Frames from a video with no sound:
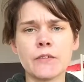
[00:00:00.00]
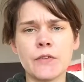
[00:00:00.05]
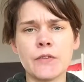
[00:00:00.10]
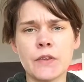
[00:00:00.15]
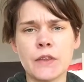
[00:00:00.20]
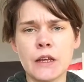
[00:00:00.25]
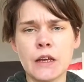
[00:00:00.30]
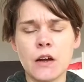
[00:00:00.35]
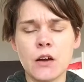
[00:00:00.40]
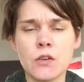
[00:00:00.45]
For
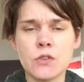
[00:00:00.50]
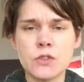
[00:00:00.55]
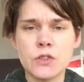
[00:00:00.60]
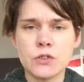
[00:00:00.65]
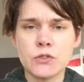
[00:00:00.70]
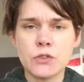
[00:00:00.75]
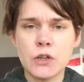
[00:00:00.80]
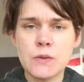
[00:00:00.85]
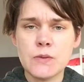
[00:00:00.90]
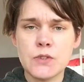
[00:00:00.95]
the older
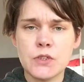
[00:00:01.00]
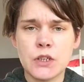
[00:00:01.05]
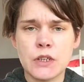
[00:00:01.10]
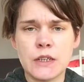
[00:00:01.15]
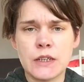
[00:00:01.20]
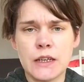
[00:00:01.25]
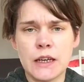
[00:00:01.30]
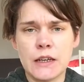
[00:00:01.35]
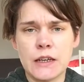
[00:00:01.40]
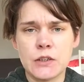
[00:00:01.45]
groups, trying
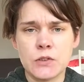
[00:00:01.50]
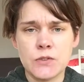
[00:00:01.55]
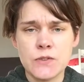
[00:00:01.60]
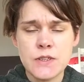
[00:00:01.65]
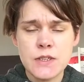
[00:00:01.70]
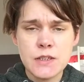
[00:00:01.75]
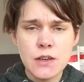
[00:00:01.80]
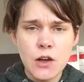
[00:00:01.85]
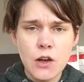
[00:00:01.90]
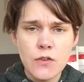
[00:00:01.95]
to get your
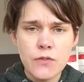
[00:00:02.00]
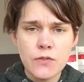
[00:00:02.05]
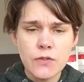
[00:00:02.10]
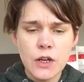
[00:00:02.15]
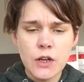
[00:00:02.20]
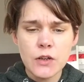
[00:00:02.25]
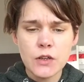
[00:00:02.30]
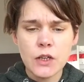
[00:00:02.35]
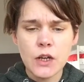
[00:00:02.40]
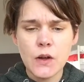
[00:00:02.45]
star
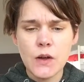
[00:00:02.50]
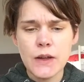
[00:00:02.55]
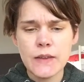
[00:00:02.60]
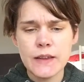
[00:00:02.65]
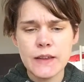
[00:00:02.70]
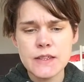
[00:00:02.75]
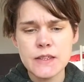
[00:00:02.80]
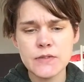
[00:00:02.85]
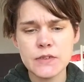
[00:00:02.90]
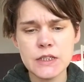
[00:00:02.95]
float going.
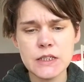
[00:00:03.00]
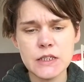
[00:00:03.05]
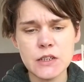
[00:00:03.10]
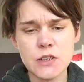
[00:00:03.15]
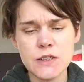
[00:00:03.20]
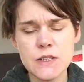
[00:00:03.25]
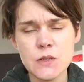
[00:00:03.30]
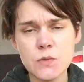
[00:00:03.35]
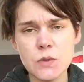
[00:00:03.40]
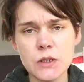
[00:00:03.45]
That's a really
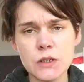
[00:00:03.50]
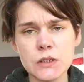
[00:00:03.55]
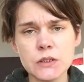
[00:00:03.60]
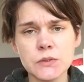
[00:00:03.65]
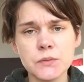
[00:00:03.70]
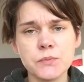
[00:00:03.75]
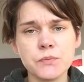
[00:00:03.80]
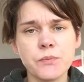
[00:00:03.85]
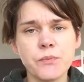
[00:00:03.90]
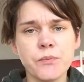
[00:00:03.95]
nice one.
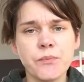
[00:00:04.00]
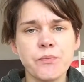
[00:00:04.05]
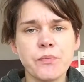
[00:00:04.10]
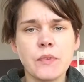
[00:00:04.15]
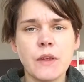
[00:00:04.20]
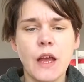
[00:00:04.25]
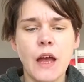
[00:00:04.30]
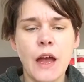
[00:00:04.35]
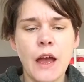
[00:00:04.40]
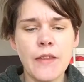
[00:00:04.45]

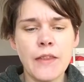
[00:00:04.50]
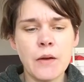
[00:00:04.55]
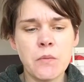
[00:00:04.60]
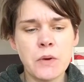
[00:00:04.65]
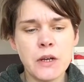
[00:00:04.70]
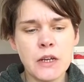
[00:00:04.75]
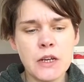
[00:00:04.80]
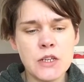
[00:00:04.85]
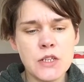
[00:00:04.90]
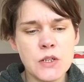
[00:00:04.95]
Then
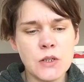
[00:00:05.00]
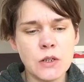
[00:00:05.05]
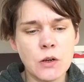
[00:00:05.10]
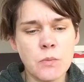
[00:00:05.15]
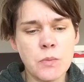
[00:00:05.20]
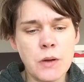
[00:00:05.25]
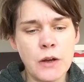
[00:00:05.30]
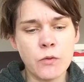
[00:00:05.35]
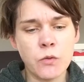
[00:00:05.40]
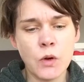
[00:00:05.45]
we're going to do a little
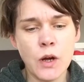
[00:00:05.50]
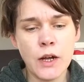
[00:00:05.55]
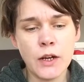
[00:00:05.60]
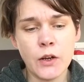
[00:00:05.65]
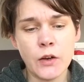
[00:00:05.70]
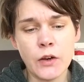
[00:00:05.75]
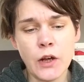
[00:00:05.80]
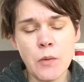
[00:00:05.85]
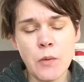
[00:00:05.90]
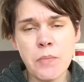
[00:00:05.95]
bit of
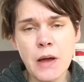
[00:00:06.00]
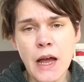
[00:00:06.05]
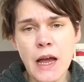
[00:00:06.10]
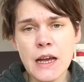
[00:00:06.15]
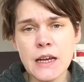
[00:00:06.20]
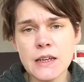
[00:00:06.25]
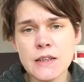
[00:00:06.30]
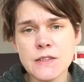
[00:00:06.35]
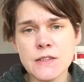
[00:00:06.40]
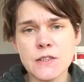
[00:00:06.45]
work on our
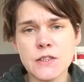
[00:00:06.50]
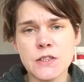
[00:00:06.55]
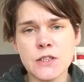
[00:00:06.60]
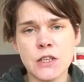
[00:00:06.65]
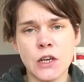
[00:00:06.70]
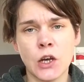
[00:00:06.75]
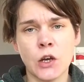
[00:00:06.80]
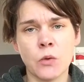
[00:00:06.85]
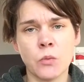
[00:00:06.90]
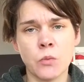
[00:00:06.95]
backs.
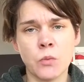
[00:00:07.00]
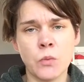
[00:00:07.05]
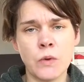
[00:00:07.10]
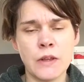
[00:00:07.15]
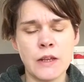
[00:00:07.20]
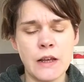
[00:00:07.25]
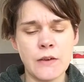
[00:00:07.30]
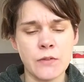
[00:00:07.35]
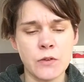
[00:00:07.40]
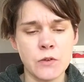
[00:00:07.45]
So
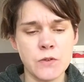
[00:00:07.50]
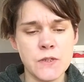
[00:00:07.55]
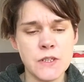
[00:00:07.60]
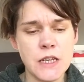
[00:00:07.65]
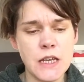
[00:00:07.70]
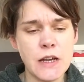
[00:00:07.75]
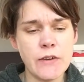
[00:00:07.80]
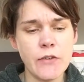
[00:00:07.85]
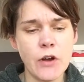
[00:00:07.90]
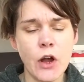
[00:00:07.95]
with level
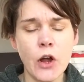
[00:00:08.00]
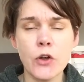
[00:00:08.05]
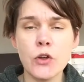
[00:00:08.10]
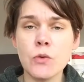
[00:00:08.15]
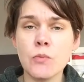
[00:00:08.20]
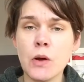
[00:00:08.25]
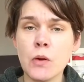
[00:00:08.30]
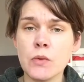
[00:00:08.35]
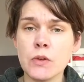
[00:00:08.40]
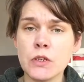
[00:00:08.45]
0,
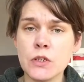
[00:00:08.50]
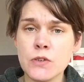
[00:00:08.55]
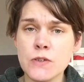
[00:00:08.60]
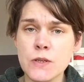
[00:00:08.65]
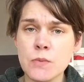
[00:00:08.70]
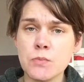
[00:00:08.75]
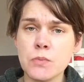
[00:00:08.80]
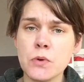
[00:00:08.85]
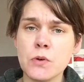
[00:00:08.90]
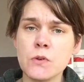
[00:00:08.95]
you might want to use
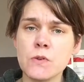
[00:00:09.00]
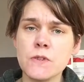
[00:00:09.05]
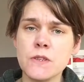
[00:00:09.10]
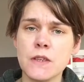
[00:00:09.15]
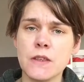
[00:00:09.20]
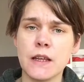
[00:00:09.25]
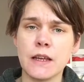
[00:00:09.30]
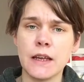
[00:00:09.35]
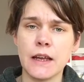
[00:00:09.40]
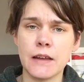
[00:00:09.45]
the balls,
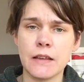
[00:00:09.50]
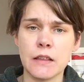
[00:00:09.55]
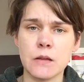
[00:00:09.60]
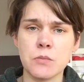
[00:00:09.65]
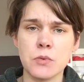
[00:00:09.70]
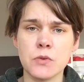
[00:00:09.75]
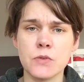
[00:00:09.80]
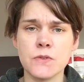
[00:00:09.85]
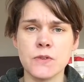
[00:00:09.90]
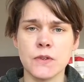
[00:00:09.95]
so they're kicking the
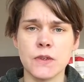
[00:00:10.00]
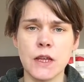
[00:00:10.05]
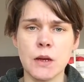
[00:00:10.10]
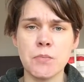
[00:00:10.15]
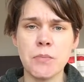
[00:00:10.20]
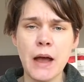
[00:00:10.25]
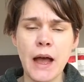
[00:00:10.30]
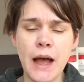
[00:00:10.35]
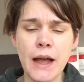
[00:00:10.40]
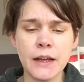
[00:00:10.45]
balls on their
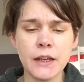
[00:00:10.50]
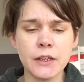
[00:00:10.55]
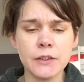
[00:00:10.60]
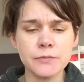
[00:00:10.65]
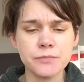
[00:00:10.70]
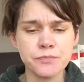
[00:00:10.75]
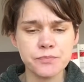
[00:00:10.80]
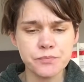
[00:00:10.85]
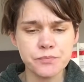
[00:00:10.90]
back.